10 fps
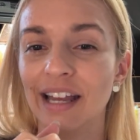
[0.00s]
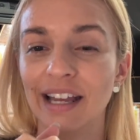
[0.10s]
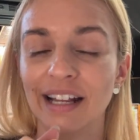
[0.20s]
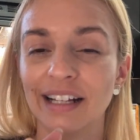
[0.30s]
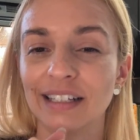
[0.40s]

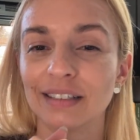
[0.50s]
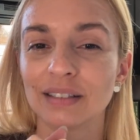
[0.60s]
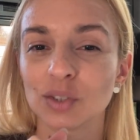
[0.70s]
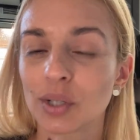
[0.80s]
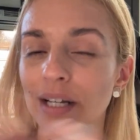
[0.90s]

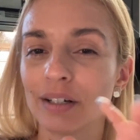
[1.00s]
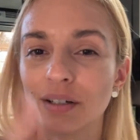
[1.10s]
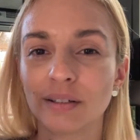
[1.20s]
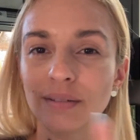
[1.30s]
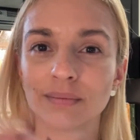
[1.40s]
and
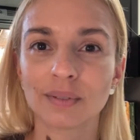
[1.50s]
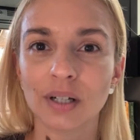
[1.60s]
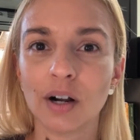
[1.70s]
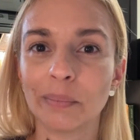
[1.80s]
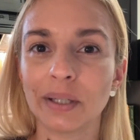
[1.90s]
try to
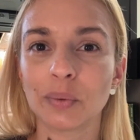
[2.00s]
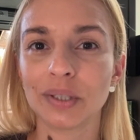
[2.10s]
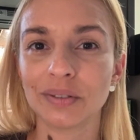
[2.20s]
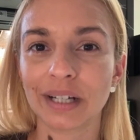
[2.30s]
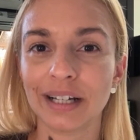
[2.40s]
hop
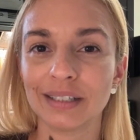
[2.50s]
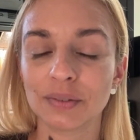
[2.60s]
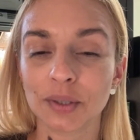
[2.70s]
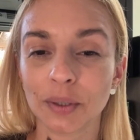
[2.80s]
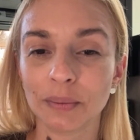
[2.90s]
in with you
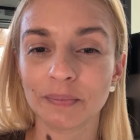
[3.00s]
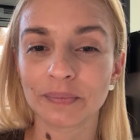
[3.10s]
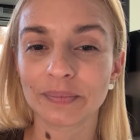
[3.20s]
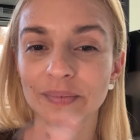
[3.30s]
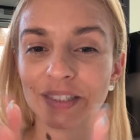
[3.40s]
guys.
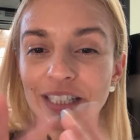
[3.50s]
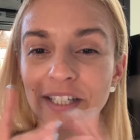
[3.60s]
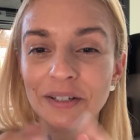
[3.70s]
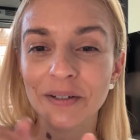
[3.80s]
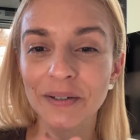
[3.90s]
So
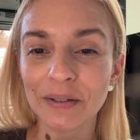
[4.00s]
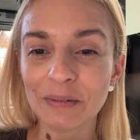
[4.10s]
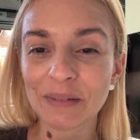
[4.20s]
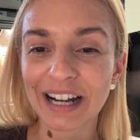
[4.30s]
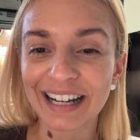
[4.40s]
see
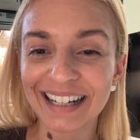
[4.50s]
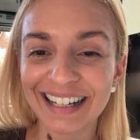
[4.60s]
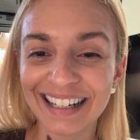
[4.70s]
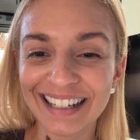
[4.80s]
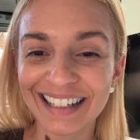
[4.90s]
you.
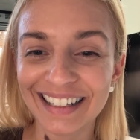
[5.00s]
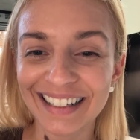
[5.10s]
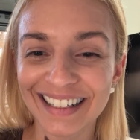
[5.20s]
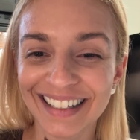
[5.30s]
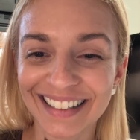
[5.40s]

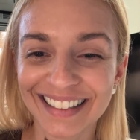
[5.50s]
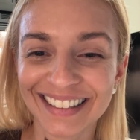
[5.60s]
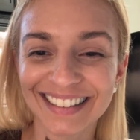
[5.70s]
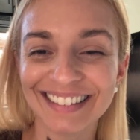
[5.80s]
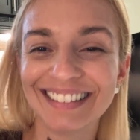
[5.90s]
Bye.
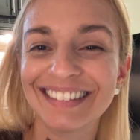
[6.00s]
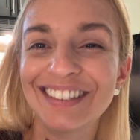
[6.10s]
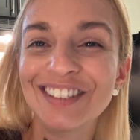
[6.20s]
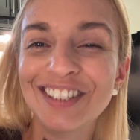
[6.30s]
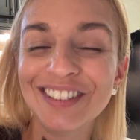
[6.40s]

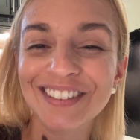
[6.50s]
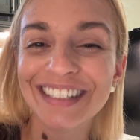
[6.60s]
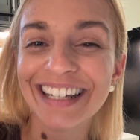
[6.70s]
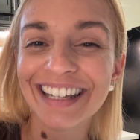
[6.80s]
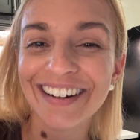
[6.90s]
You
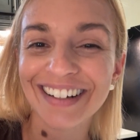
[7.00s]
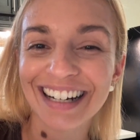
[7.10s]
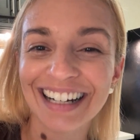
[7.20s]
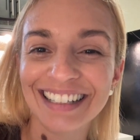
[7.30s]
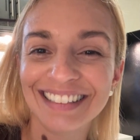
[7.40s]
too. Take care,